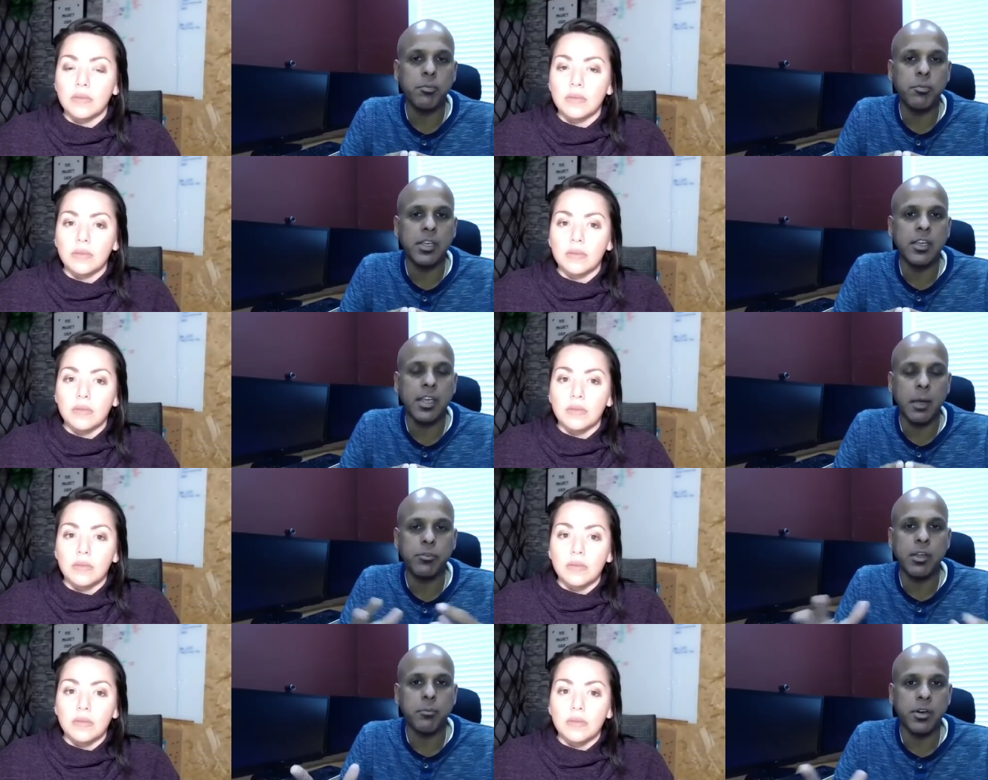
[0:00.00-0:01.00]
Speaker 1: to be
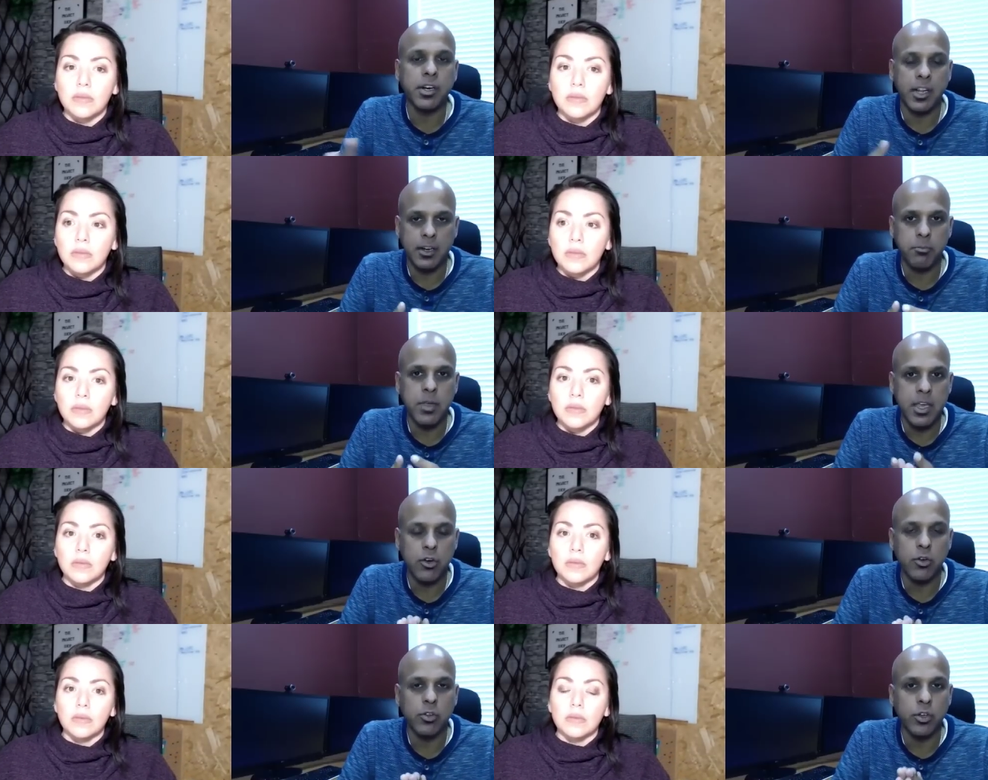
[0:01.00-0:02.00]
kept separate and uh,
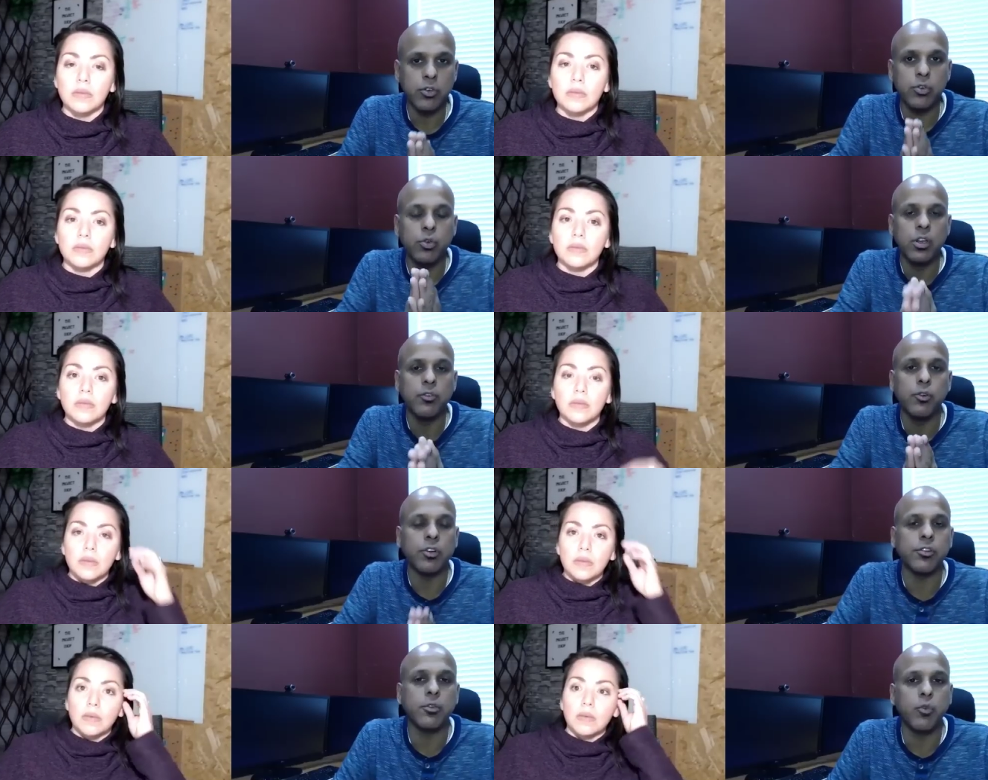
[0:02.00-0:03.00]
you know you should only
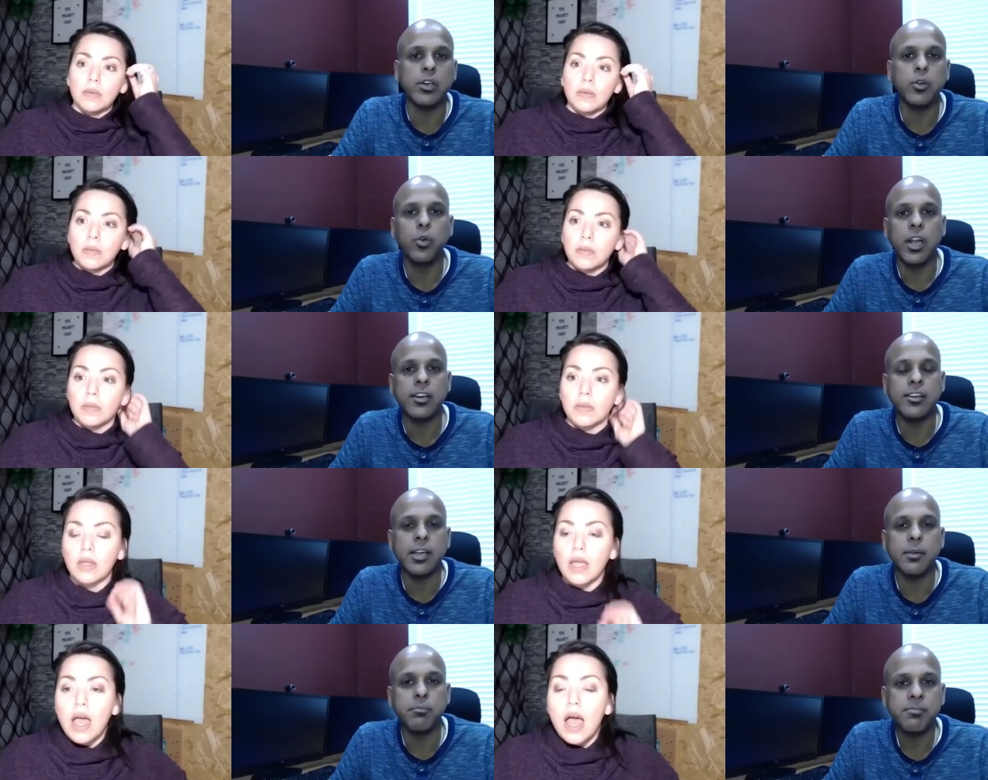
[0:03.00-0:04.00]
focus on one goal at a
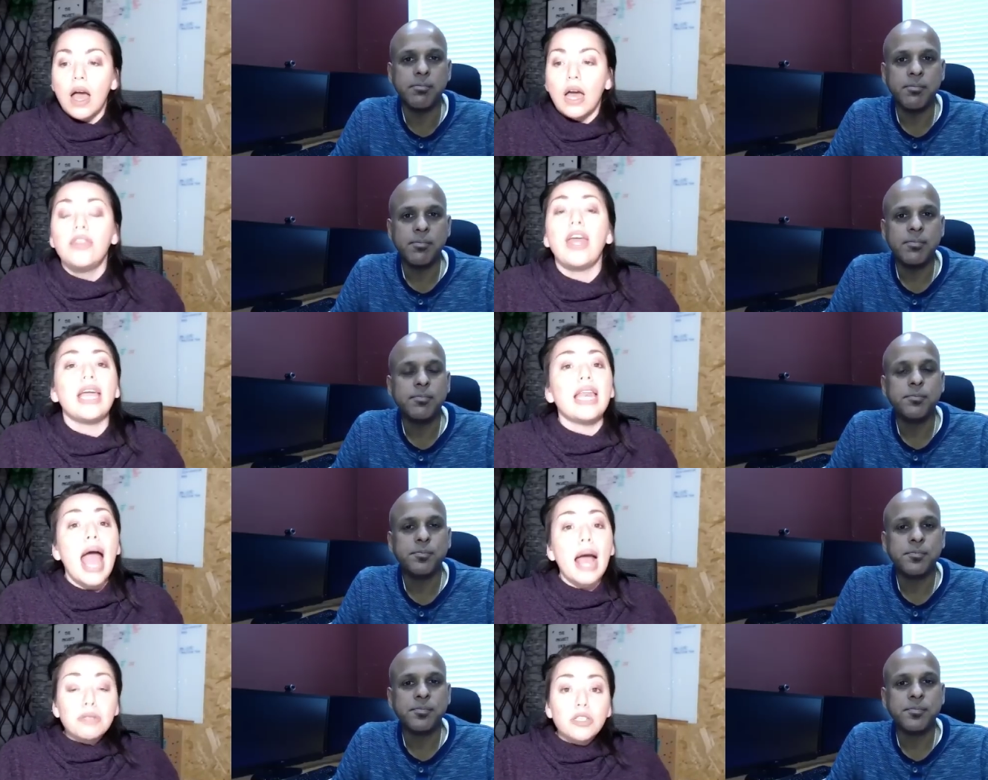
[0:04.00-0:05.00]
time
Speaker 2: they can
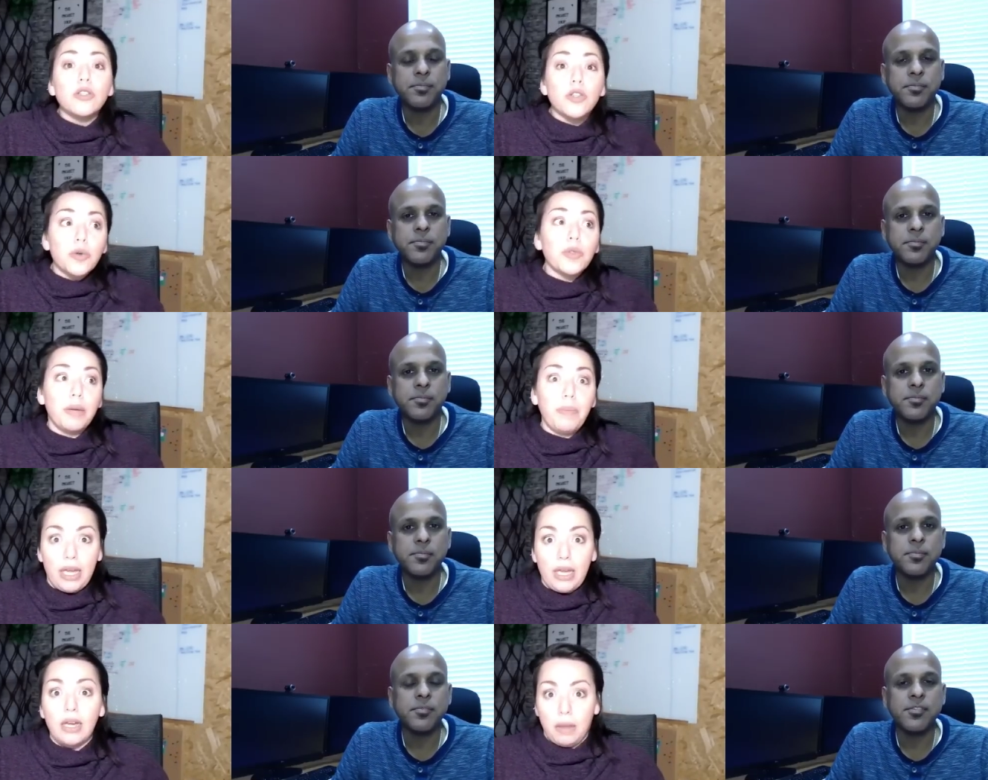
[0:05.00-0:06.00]
absolutely
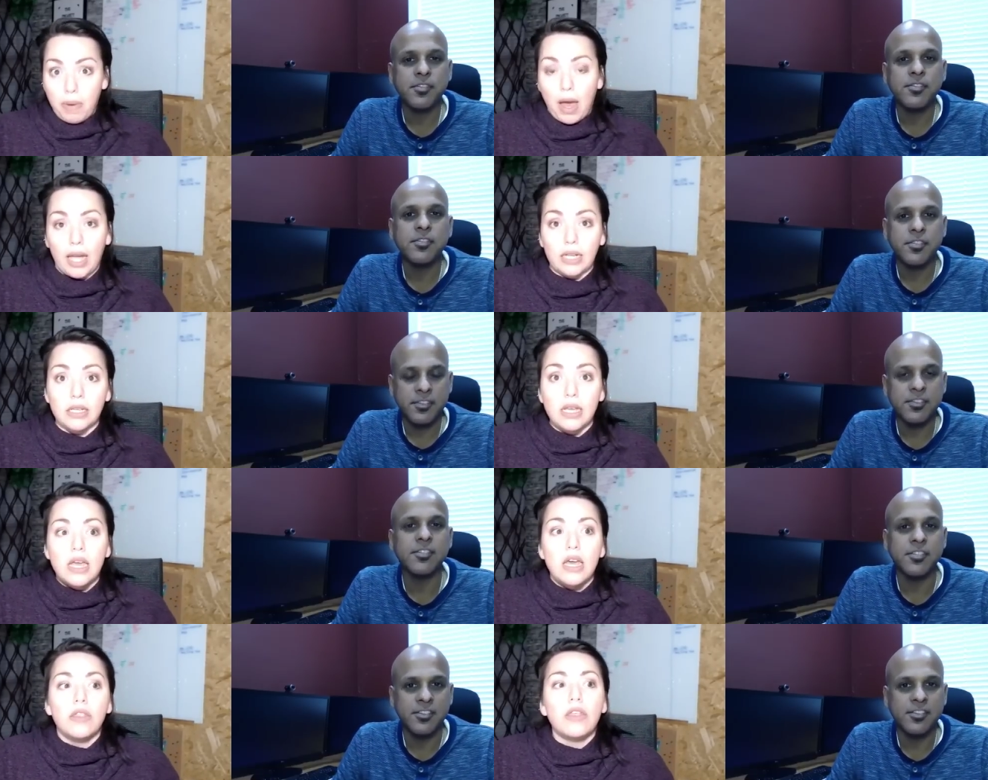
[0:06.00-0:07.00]
be combined
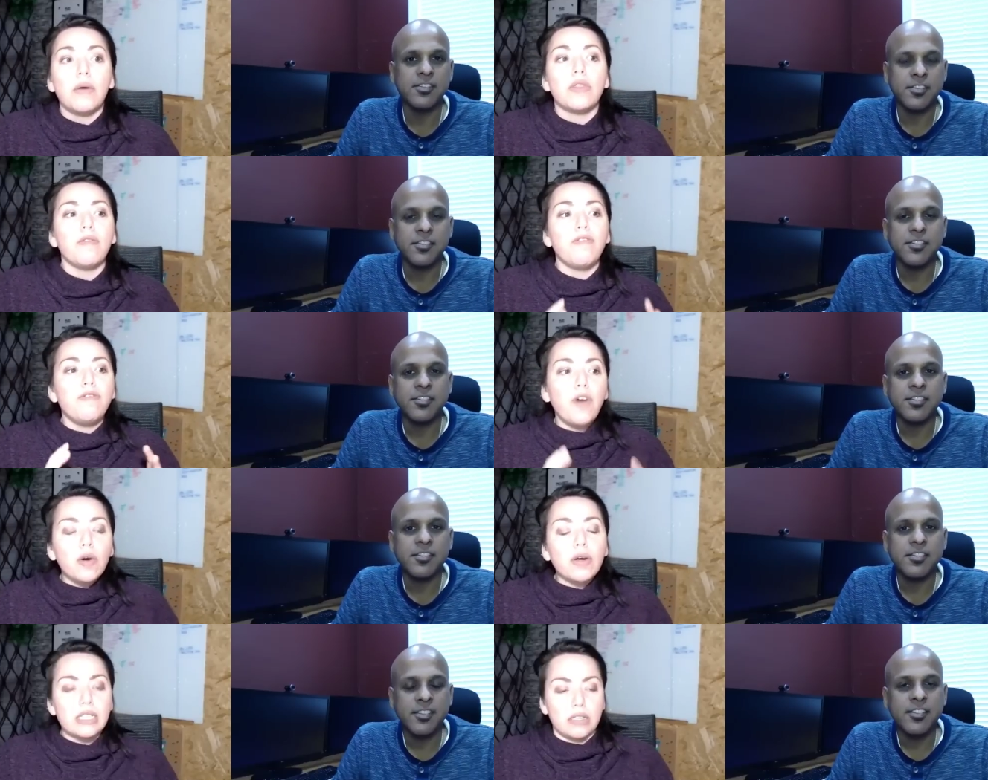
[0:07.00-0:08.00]
the the
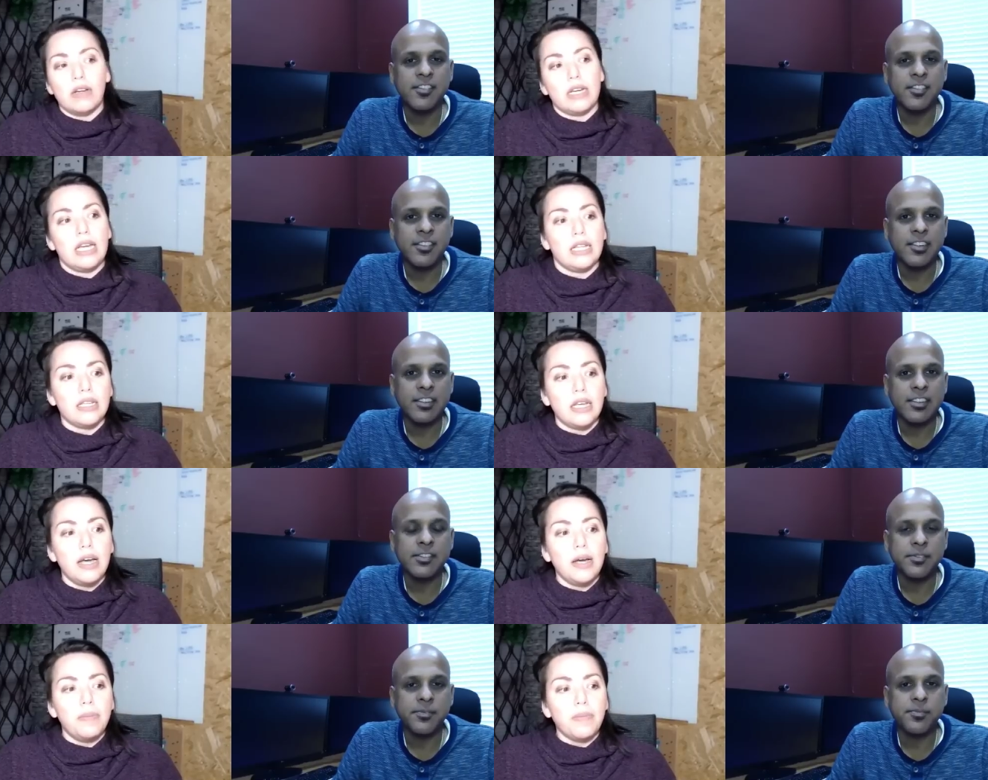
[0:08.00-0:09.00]
focus on it
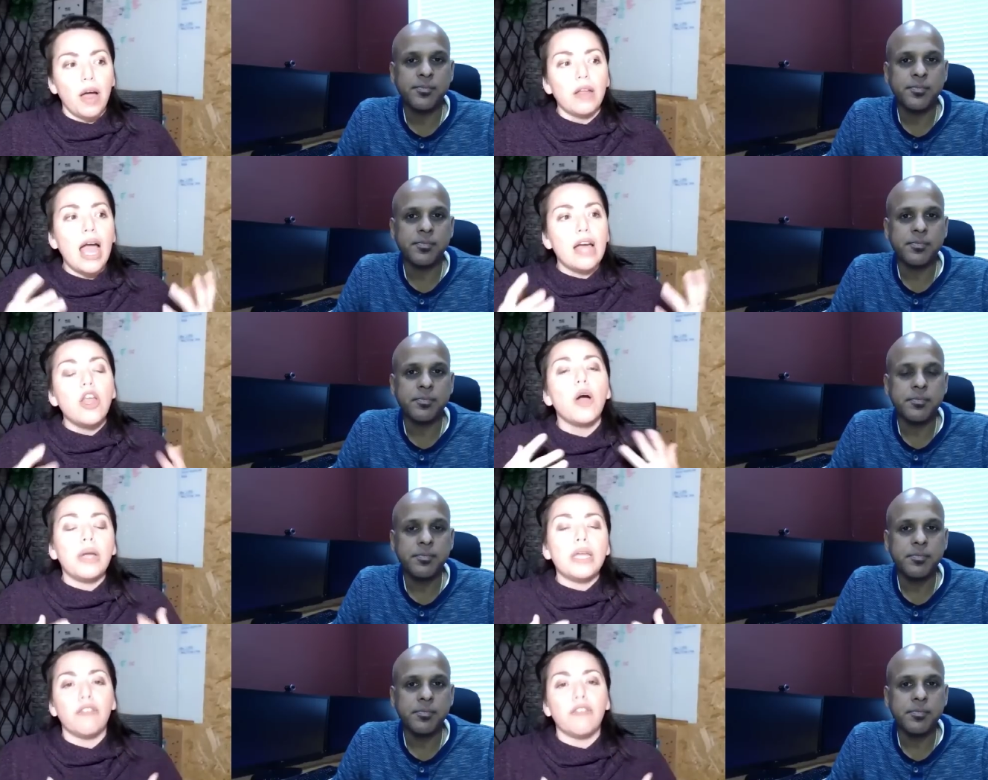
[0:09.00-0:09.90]
um, on knowing the